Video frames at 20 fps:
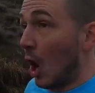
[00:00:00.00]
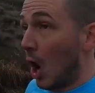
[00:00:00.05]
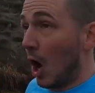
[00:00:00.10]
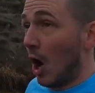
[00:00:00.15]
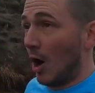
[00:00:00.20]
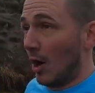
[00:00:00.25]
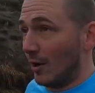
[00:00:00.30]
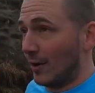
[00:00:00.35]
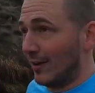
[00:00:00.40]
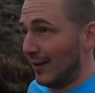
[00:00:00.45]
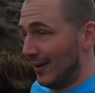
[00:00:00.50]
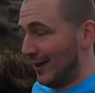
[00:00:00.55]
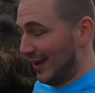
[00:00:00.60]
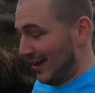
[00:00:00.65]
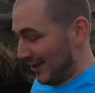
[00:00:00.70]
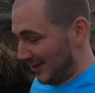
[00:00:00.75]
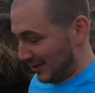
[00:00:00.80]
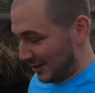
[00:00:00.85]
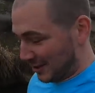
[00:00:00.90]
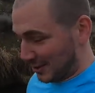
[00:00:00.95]
hard
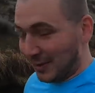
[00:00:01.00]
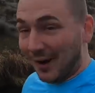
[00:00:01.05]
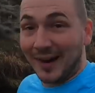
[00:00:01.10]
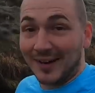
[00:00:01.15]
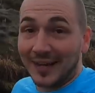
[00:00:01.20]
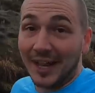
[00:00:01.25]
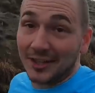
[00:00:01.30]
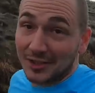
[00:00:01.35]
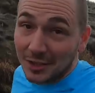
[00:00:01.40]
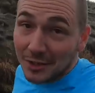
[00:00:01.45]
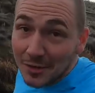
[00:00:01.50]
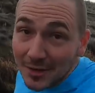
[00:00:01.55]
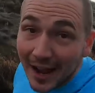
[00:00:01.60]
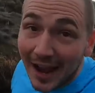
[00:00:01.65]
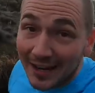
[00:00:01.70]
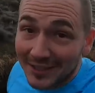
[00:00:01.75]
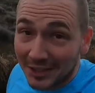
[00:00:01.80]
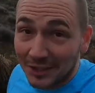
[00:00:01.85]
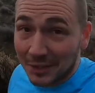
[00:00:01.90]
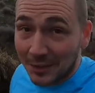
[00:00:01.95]
to try and catch you
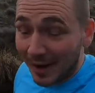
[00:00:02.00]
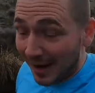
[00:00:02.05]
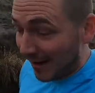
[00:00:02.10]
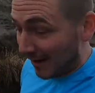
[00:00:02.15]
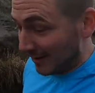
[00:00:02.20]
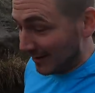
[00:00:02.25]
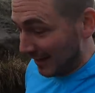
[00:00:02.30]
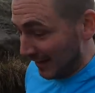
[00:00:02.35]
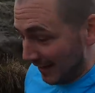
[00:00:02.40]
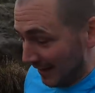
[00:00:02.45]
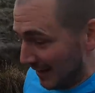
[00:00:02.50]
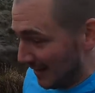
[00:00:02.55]
guys a trout.